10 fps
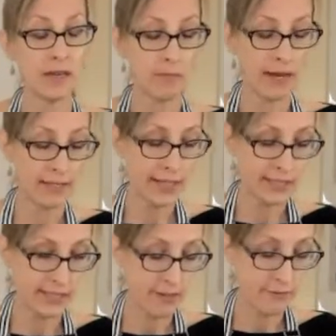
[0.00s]
My
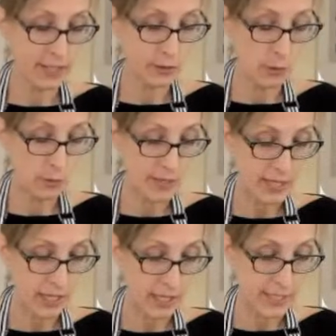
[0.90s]
next live video will
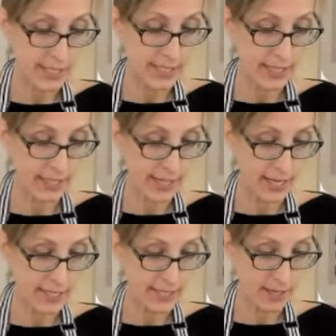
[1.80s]
be on
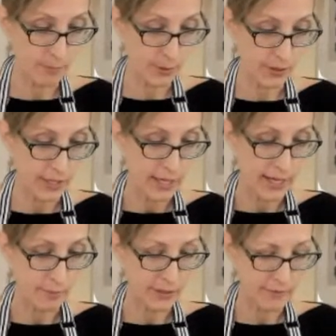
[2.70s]
Sunday, December,
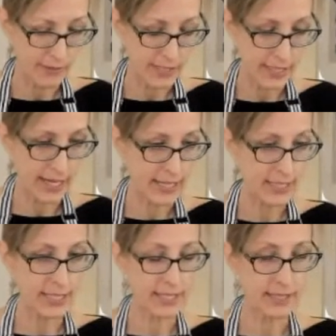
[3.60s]
I believe it's
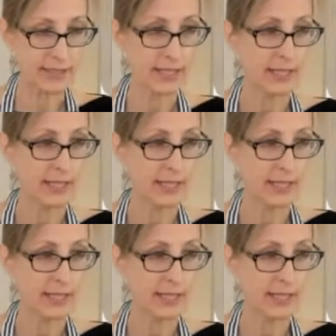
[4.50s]
19th,